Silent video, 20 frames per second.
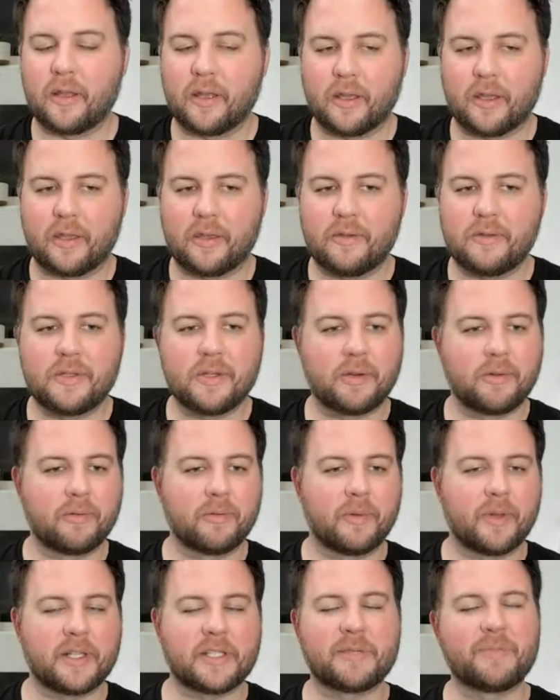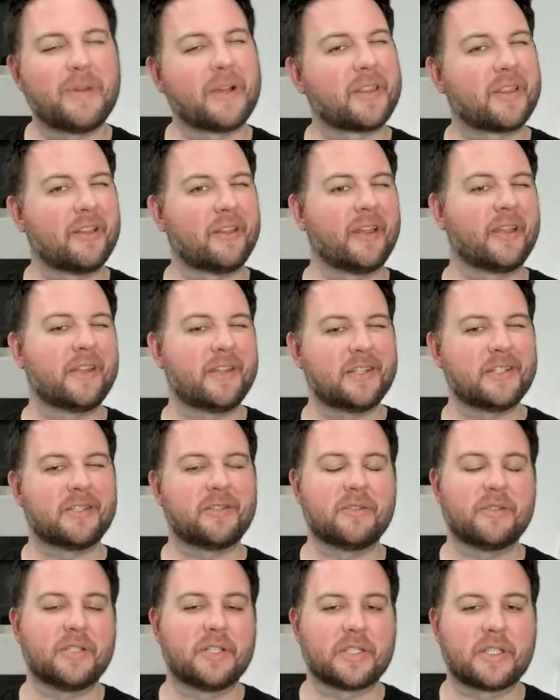like you don't expect the Lightning
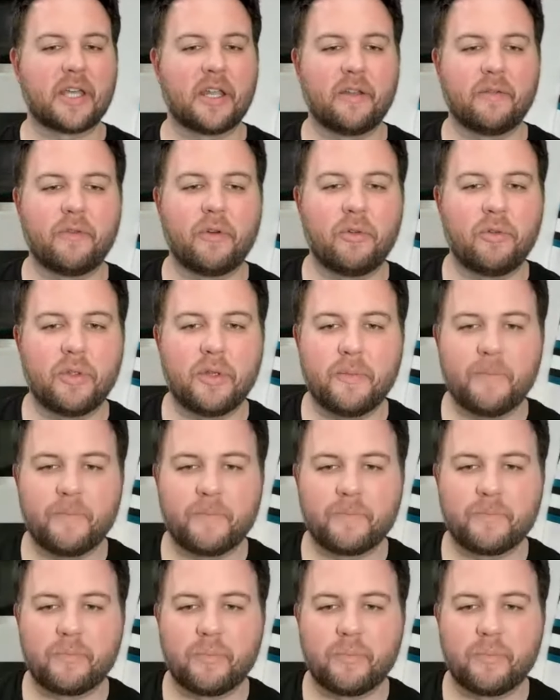to just kind of only